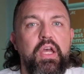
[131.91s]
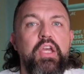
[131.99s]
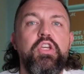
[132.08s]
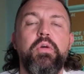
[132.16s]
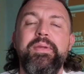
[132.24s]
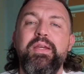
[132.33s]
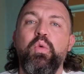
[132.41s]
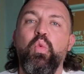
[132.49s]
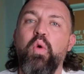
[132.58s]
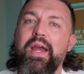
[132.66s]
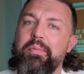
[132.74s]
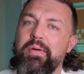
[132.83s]
you'll be
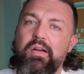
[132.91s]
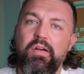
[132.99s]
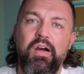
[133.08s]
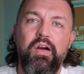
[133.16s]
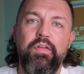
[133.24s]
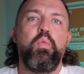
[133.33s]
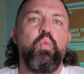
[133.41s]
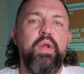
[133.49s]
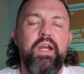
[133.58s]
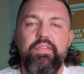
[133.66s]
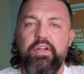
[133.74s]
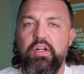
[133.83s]
way better off
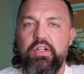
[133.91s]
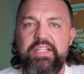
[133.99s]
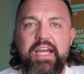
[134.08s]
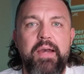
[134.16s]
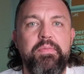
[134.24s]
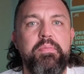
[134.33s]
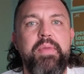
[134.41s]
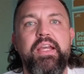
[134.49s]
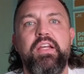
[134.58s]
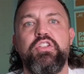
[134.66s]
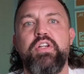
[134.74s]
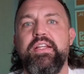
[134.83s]
whenever your time to make
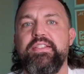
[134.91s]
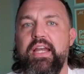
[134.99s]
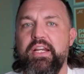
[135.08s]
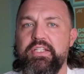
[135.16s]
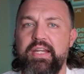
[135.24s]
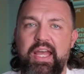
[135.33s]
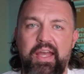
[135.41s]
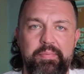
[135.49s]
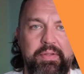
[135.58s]
a transaction happen.